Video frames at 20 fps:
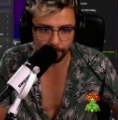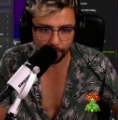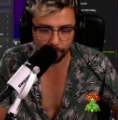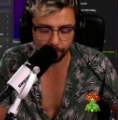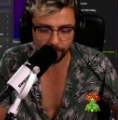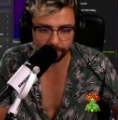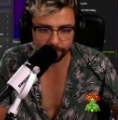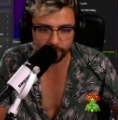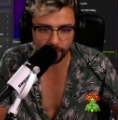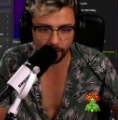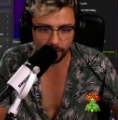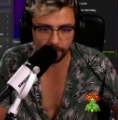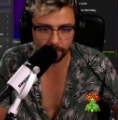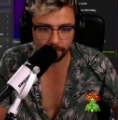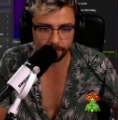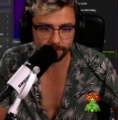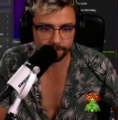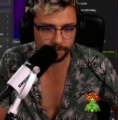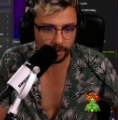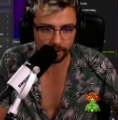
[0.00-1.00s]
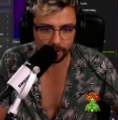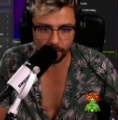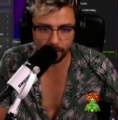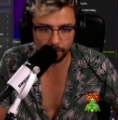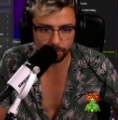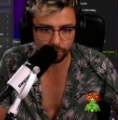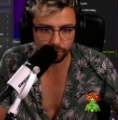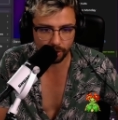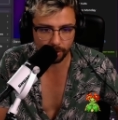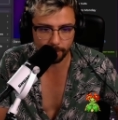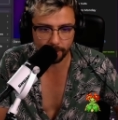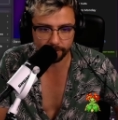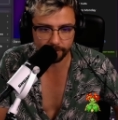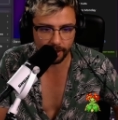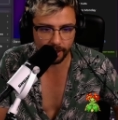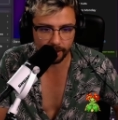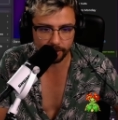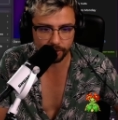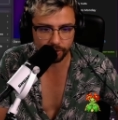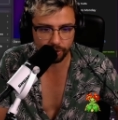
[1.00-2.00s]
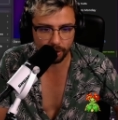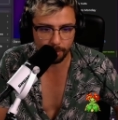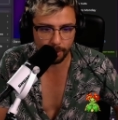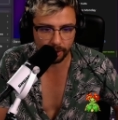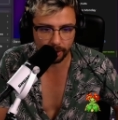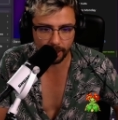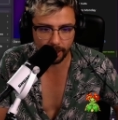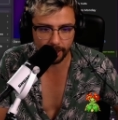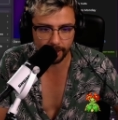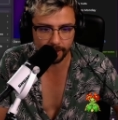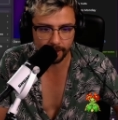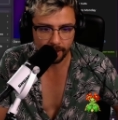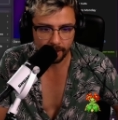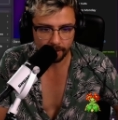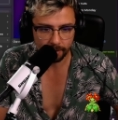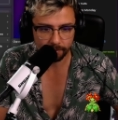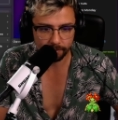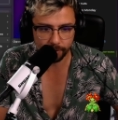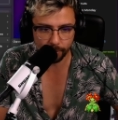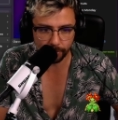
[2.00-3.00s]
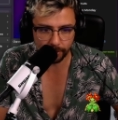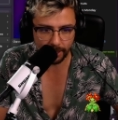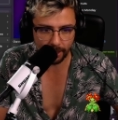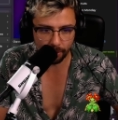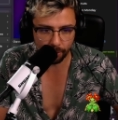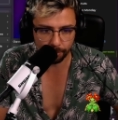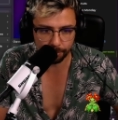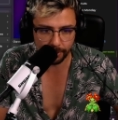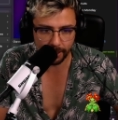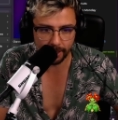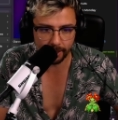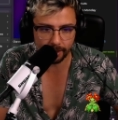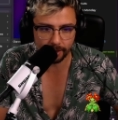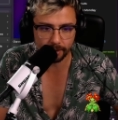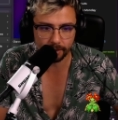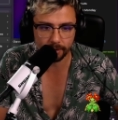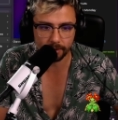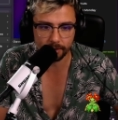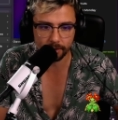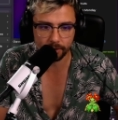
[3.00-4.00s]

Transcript: we've got follow, stream offline, stream online, view account update,